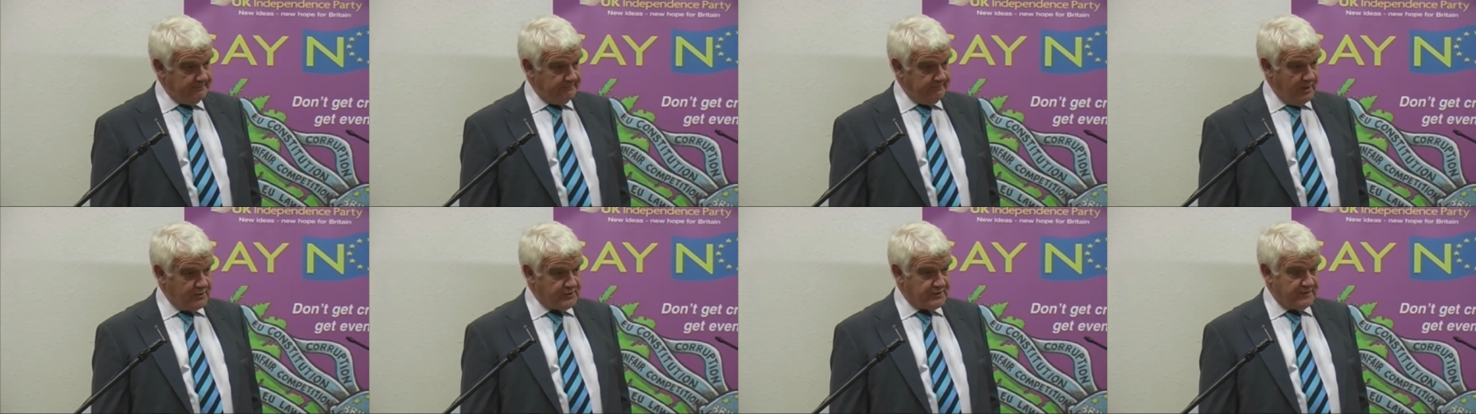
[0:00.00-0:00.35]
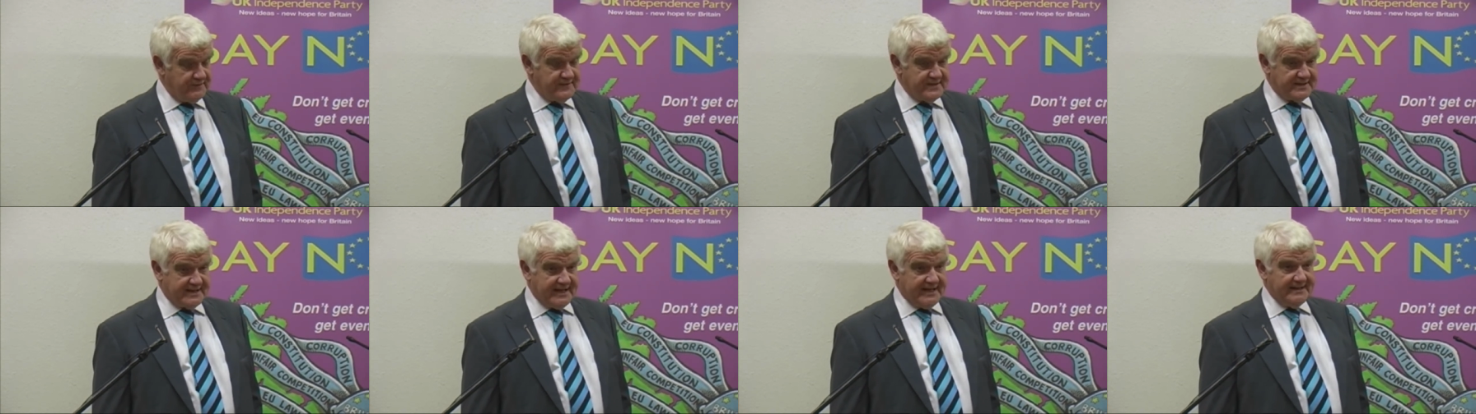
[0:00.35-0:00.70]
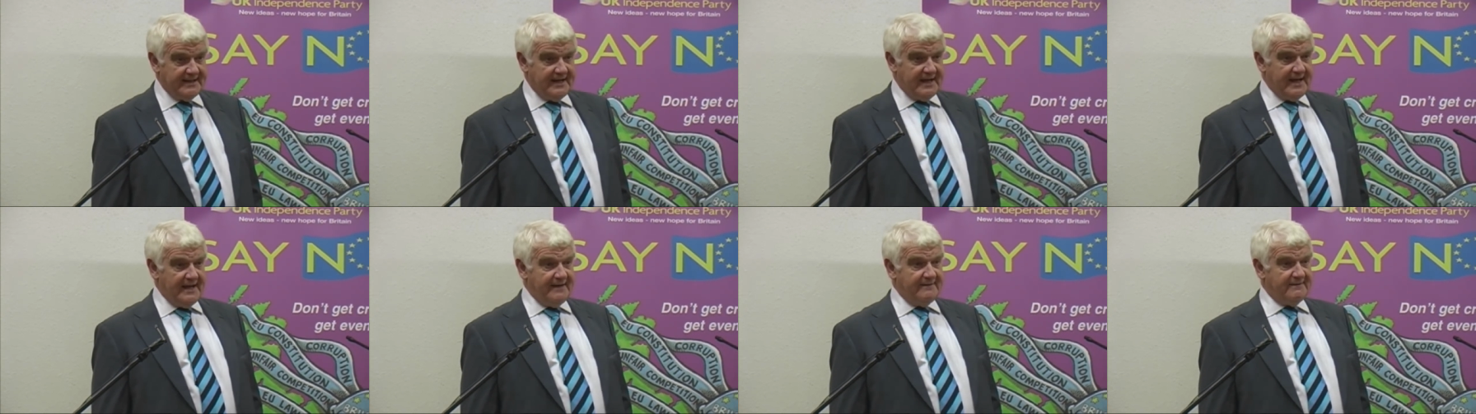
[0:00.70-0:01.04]
Most of the
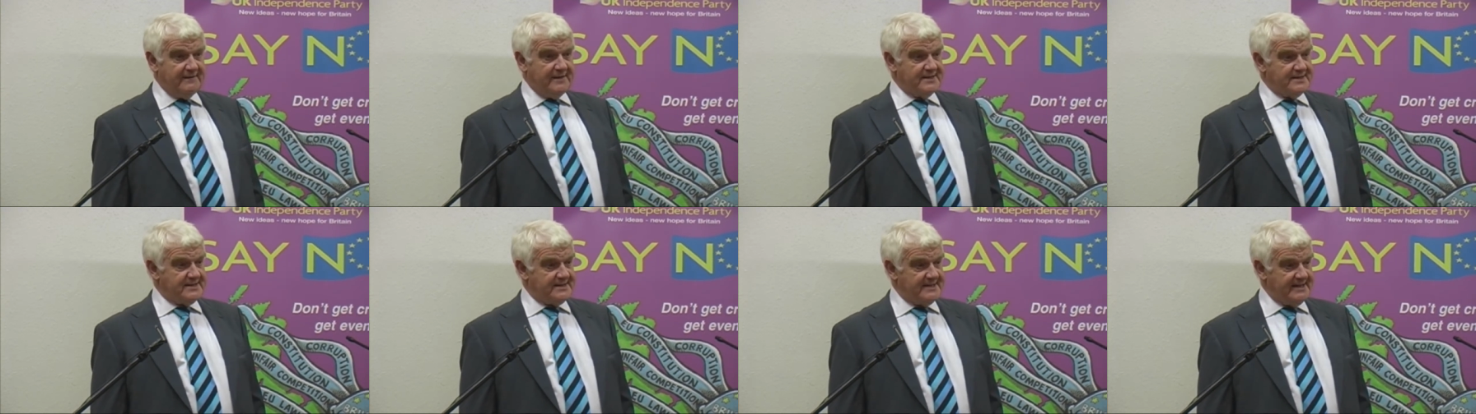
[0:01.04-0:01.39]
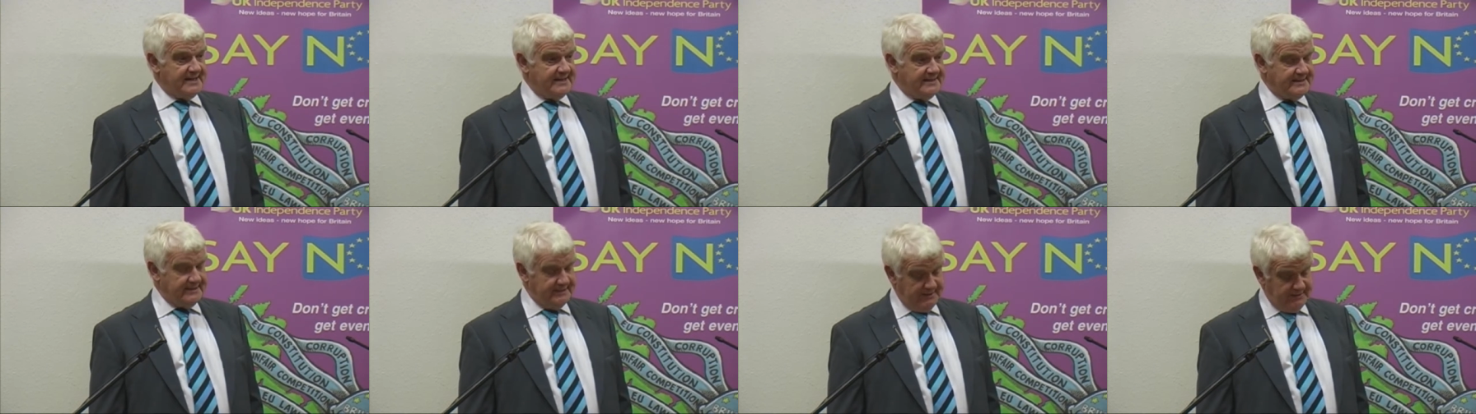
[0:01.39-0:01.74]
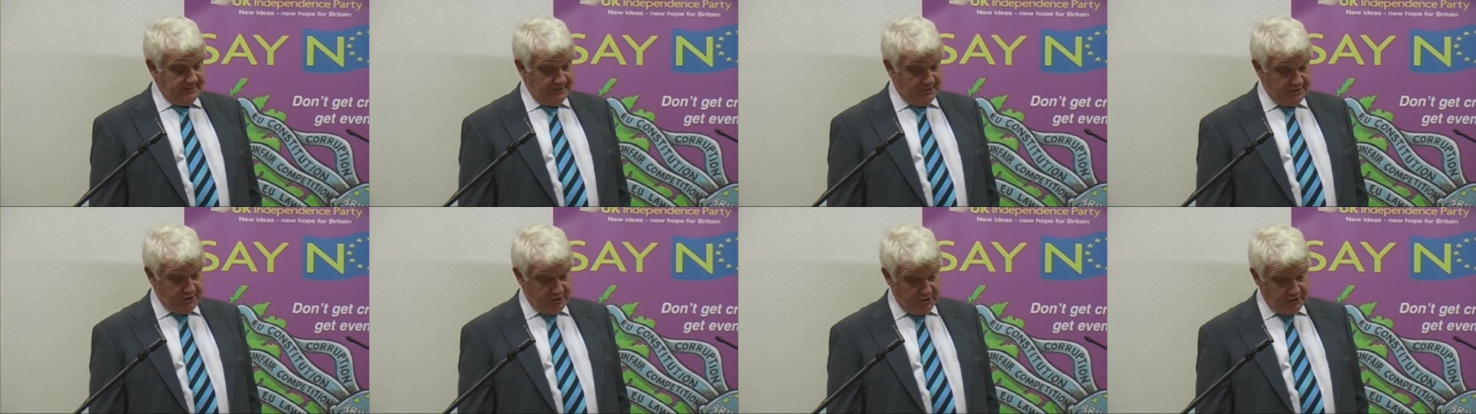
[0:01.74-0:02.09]
Scandinavians did.
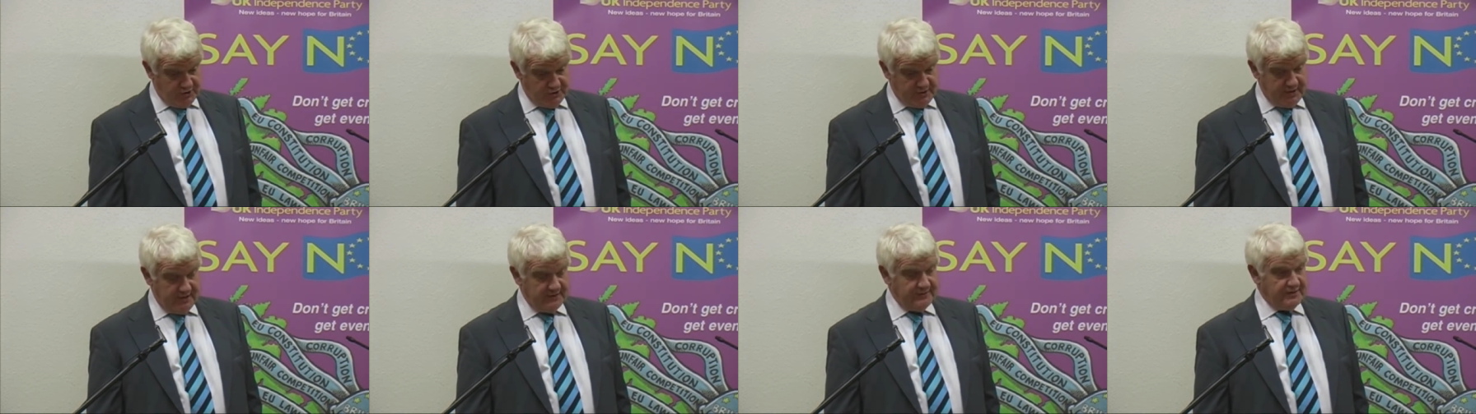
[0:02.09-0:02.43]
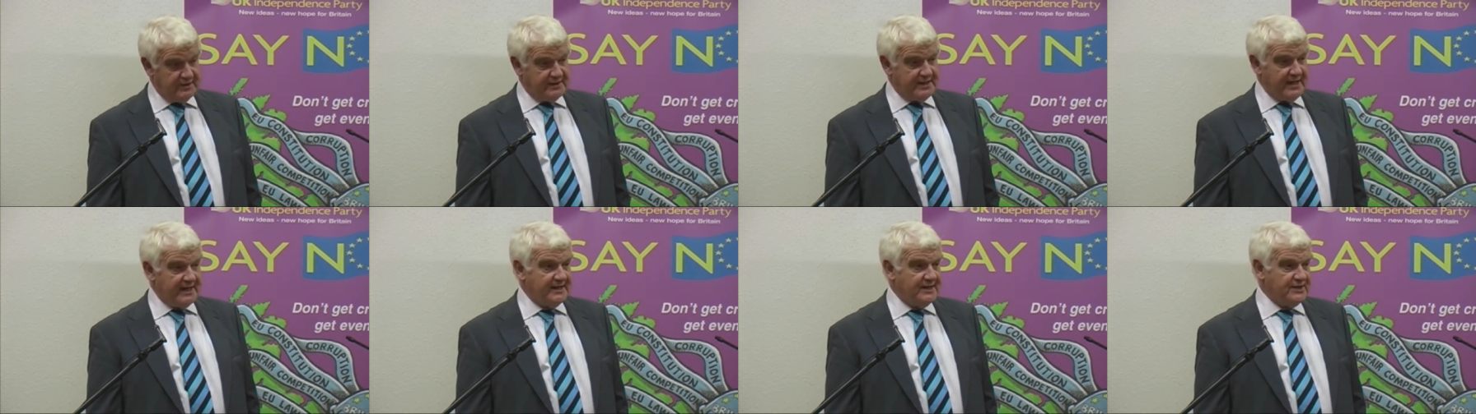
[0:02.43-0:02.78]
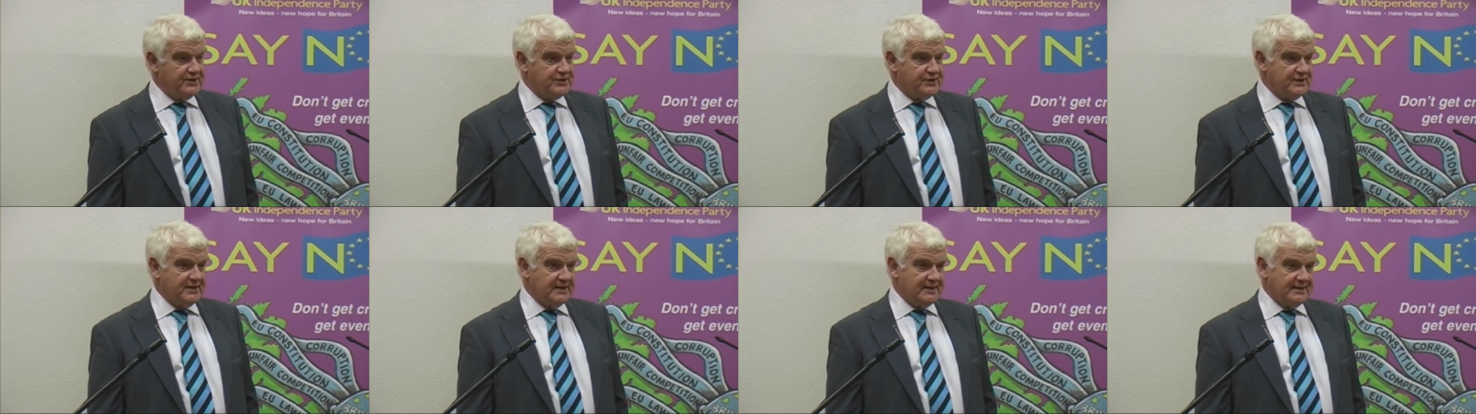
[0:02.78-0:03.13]
The Dutch did. The
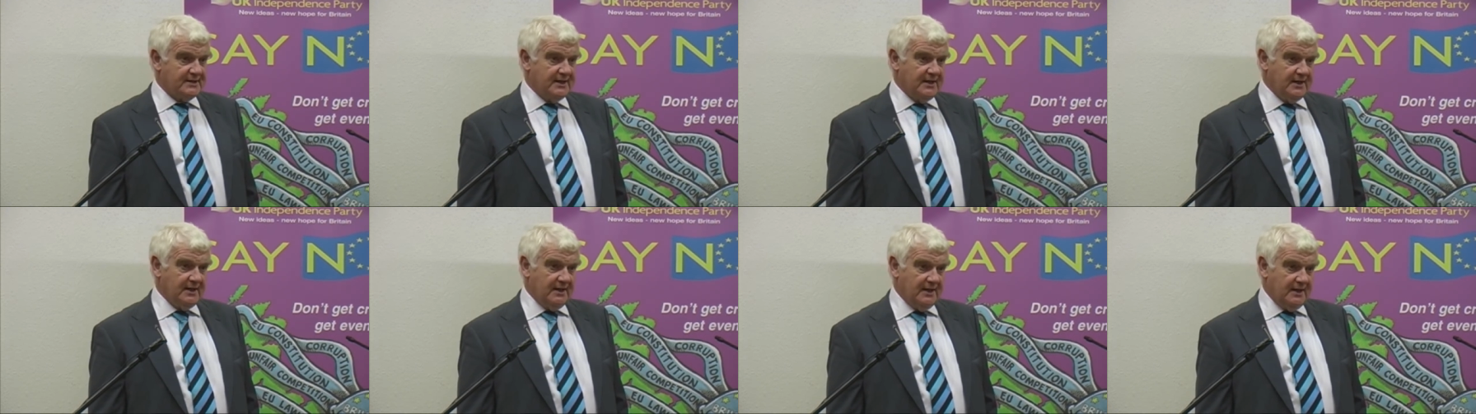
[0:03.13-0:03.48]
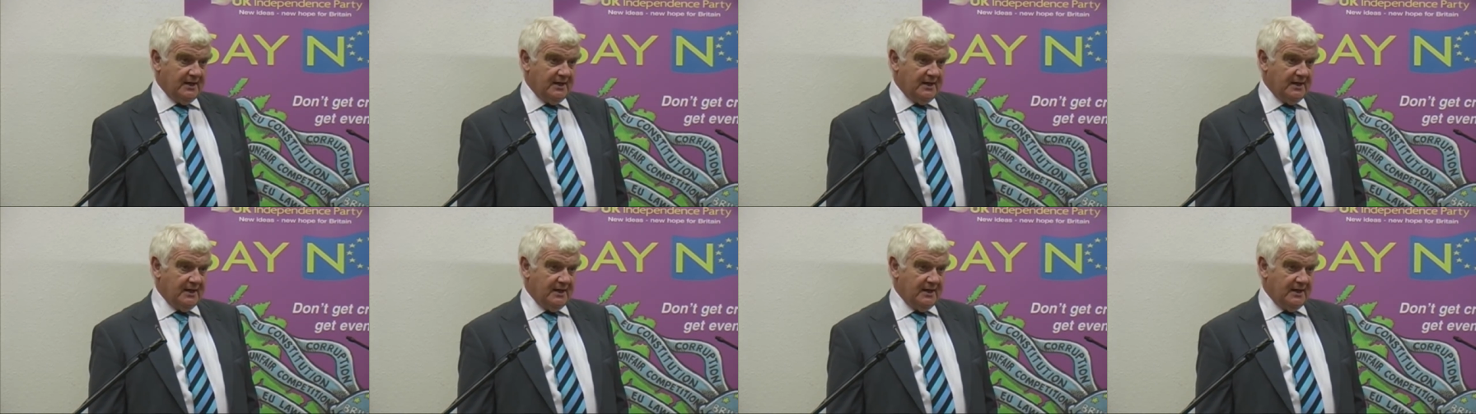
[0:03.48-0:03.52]
Danish did.